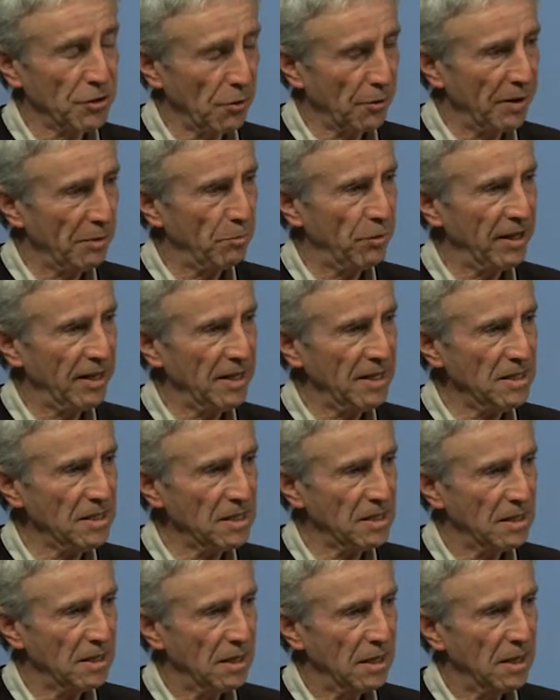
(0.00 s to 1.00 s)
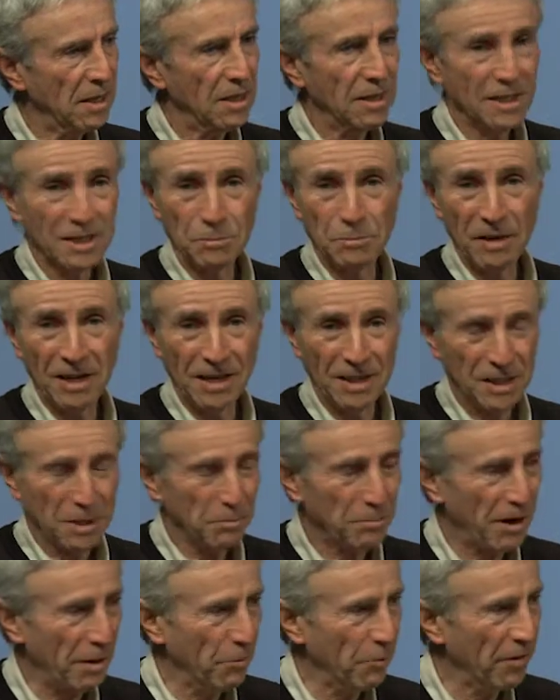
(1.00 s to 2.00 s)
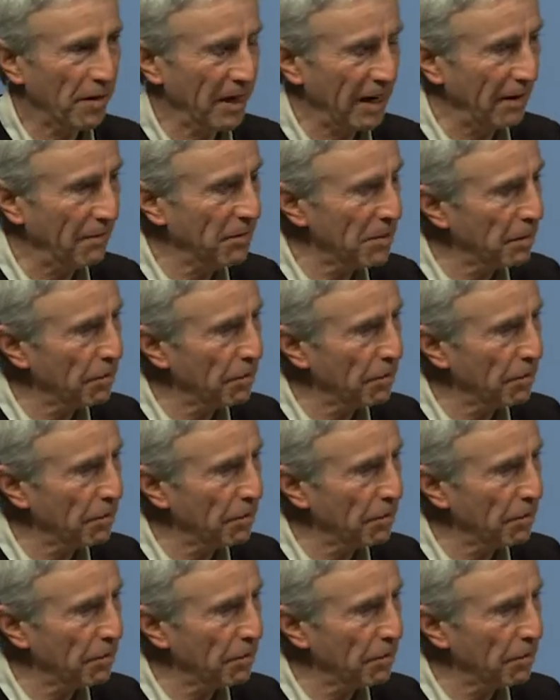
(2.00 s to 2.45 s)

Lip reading: are in place, this being September the 11th.